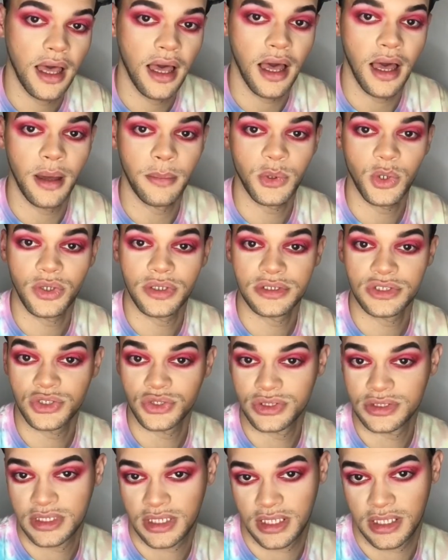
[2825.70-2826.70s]
I'm going to
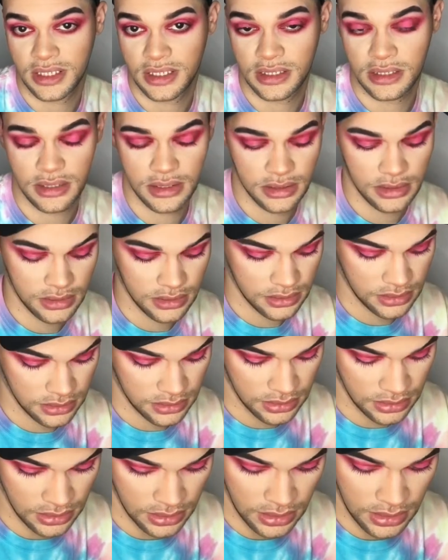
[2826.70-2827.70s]
take
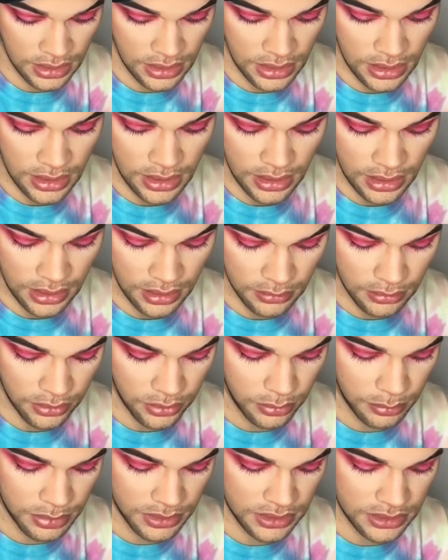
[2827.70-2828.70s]
a little
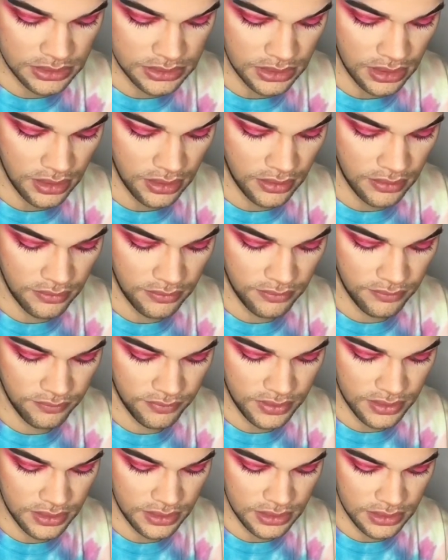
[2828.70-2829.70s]
bit of
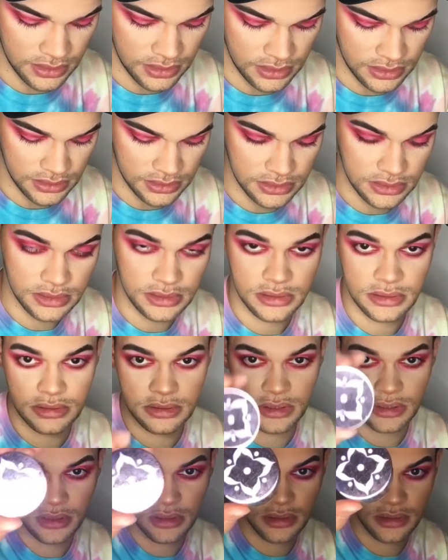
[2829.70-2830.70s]
this
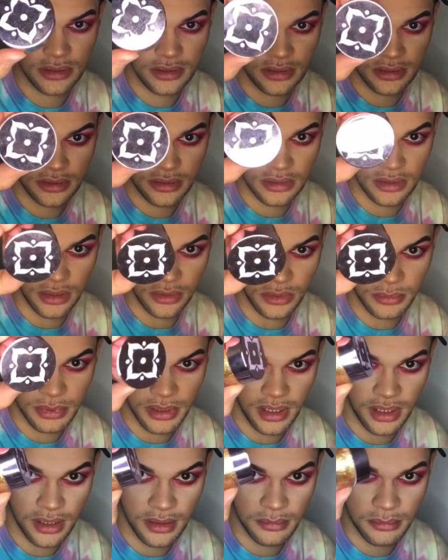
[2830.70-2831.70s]

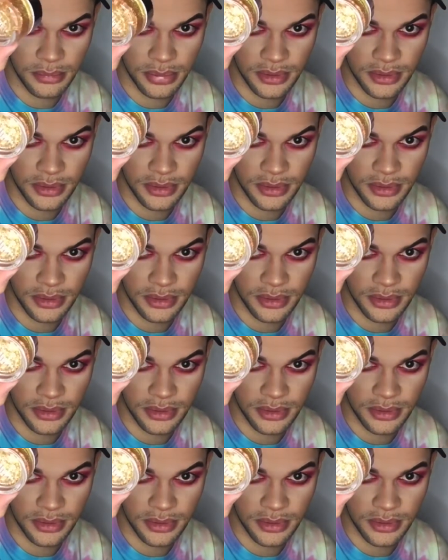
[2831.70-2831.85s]
ColourPop